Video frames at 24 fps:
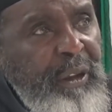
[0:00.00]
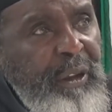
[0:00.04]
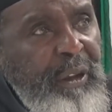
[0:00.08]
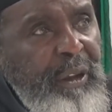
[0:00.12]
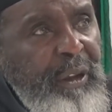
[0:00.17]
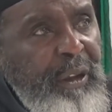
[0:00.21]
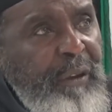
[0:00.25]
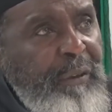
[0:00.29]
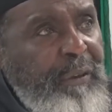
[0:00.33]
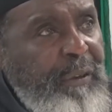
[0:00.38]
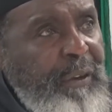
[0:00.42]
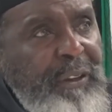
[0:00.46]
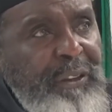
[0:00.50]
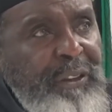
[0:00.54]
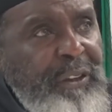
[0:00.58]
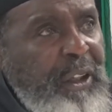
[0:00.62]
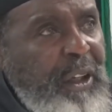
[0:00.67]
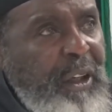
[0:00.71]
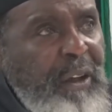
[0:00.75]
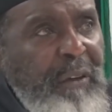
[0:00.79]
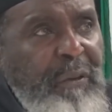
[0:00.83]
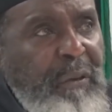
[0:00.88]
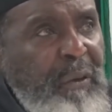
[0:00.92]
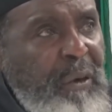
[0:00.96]
The first
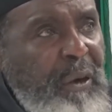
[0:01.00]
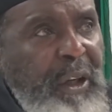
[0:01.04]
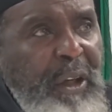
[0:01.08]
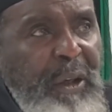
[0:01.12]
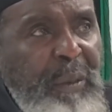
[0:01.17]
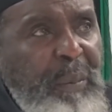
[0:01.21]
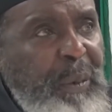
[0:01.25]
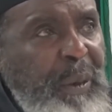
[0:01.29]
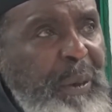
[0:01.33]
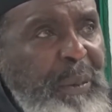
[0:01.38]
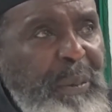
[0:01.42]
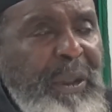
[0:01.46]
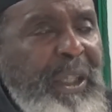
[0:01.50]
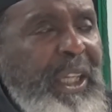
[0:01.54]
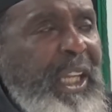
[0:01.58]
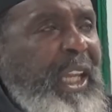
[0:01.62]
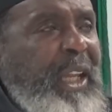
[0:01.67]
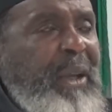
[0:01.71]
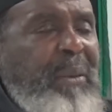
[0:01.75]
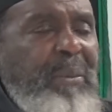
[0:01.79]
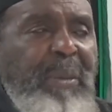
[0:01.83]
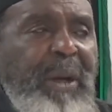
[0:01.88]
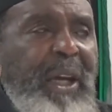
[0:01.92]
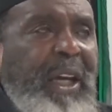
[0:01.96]
Gulf War, the people
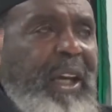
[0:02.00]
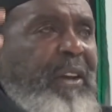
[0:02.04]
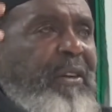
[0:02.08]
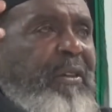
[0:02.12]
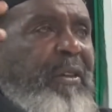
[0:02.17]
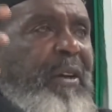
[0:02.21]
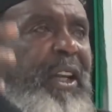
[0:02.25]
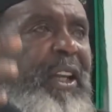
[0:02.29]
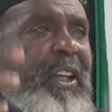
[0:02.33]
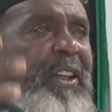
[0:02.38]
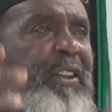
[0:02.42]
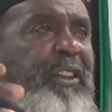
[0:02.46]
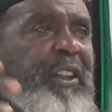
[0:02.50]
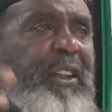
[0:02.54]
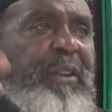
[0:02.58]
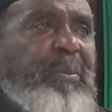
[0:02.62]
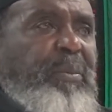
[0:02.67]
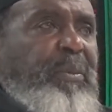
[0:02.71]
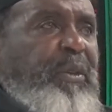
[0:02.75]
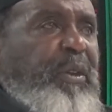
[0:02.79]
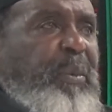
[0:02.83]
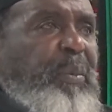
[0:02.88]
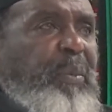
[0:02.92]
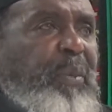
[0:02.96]
came back crazy,
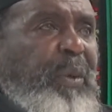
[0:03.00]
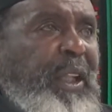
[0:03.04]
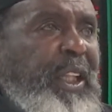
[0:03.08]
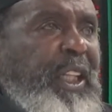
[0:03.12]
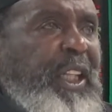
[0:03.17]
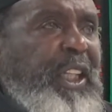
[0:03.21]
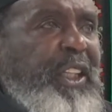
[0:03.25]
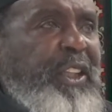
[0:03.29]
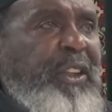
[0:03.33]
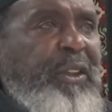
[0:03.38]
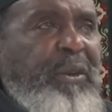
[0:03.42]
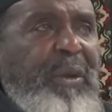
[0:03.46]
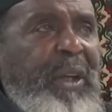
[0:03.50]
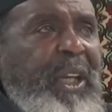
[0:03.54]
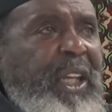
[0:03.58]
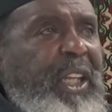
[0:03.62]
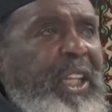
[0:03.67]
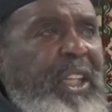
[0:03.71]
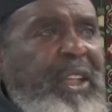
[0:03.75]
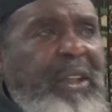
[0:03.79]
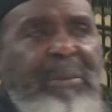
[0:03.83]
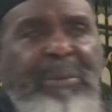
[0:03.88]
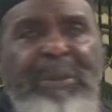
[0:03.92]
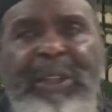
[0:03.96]
depleted
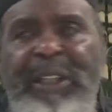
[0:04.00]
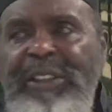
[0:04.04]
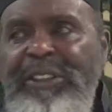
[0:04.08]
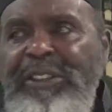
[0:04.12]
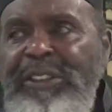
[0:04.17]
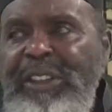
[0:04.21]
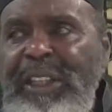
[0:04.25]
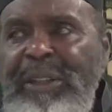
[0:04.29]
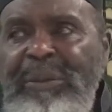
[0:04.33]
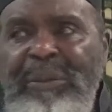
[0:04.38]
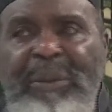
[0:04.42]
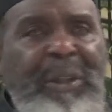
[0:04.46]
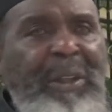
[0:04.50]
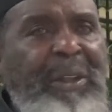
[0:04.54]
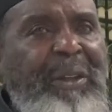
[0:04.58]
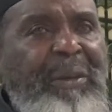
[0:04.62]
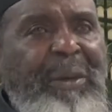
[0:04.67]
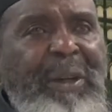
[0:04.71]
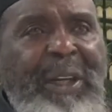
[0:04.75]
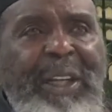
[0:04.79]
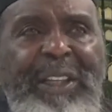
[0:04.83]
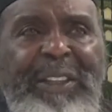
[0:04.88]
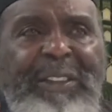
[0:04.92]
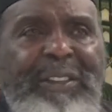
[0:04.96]
uranium. They said we're
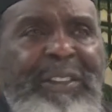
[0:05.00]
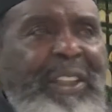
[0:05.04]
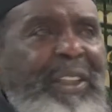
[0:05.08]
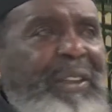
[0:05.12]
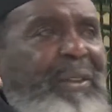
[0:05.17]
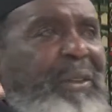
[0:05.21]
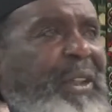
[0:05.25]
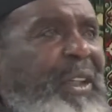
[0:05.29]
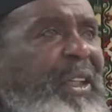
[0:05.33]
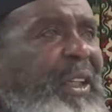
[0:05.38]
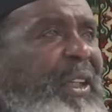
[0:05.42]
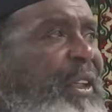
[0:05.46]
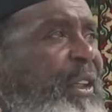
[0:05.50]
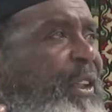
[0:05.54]
crazy.